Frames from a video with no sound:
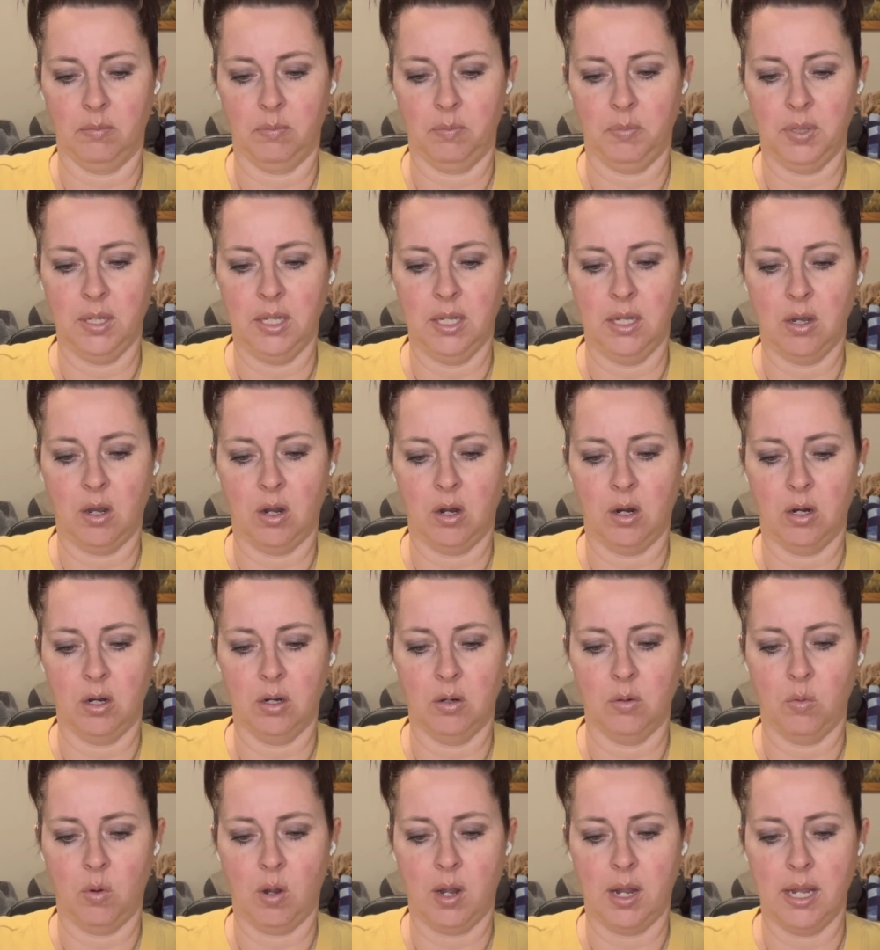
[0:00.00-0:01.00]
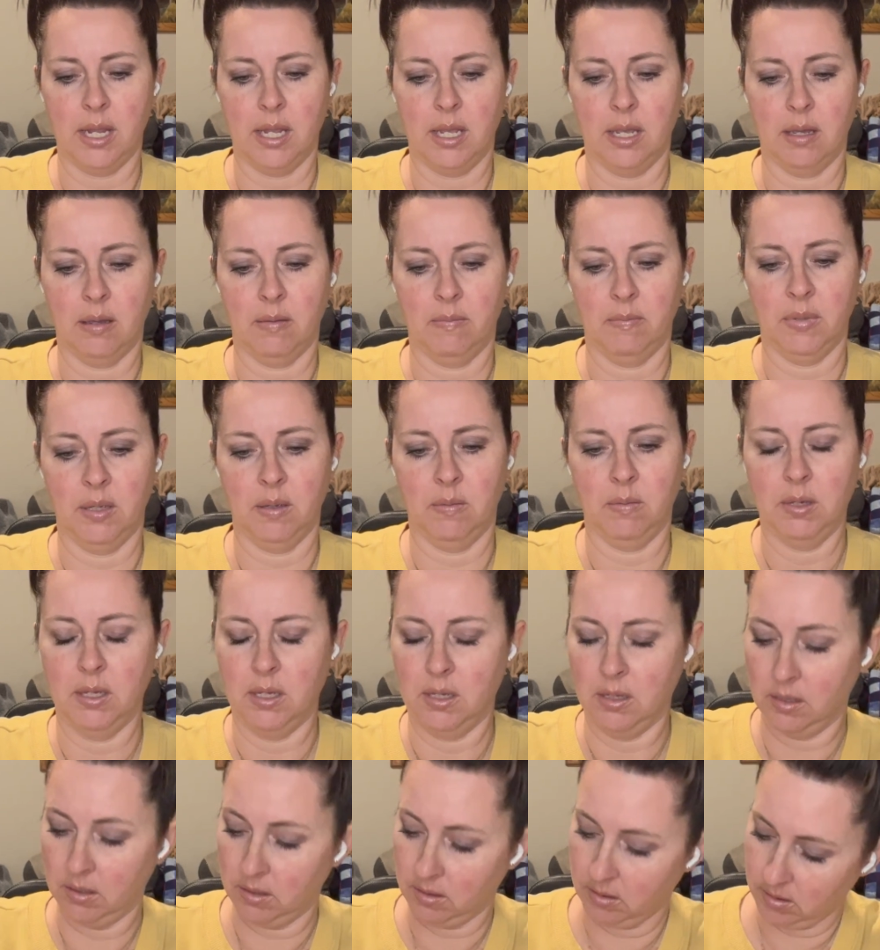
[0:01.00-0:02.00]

PRYM maybe.